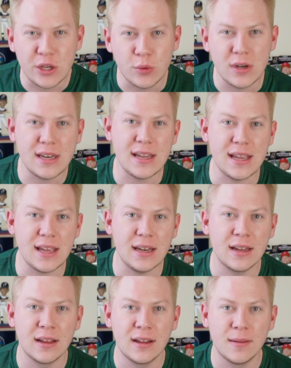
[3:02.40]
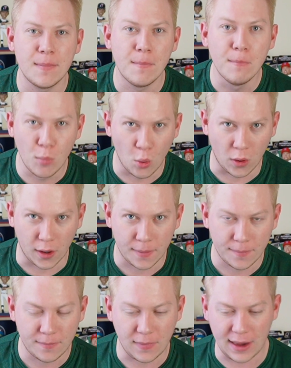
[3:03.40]
you need more,
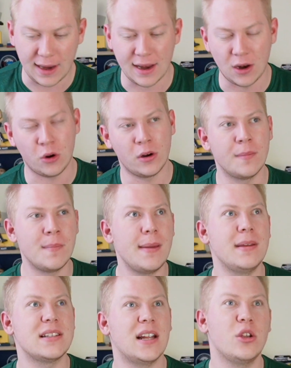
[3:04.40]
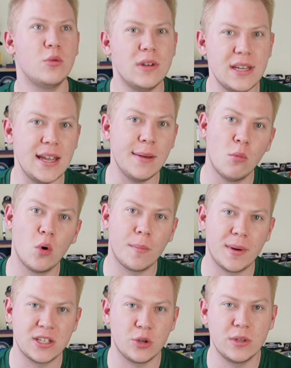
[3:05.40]
right? Or maybe it's not you need more,
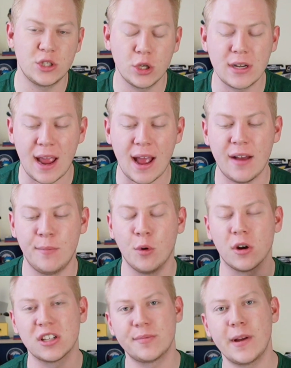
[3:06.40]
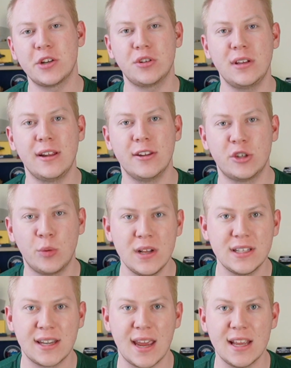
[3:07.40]
but it's always good to have more, especially in the
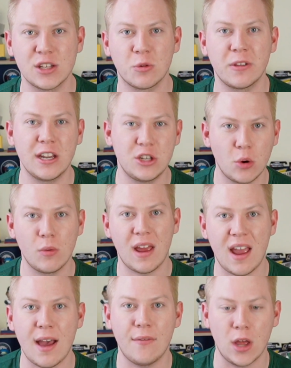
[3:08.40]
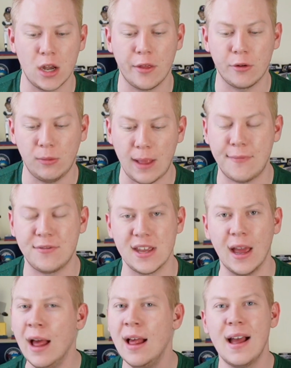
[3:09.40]
Twins case where they don't have another
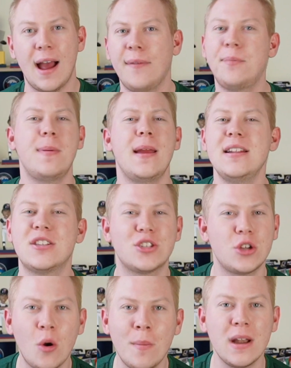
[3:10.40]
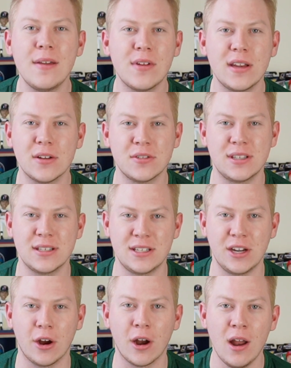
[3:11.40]
lefty. I've made so many videos this
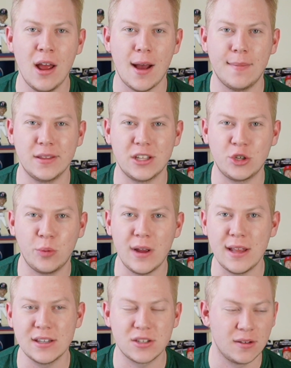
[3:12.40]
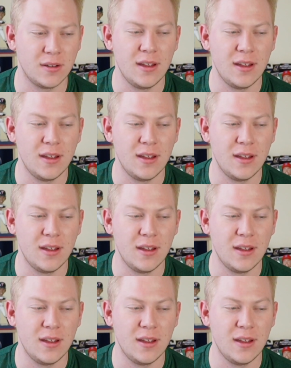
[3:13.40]
year about the Twins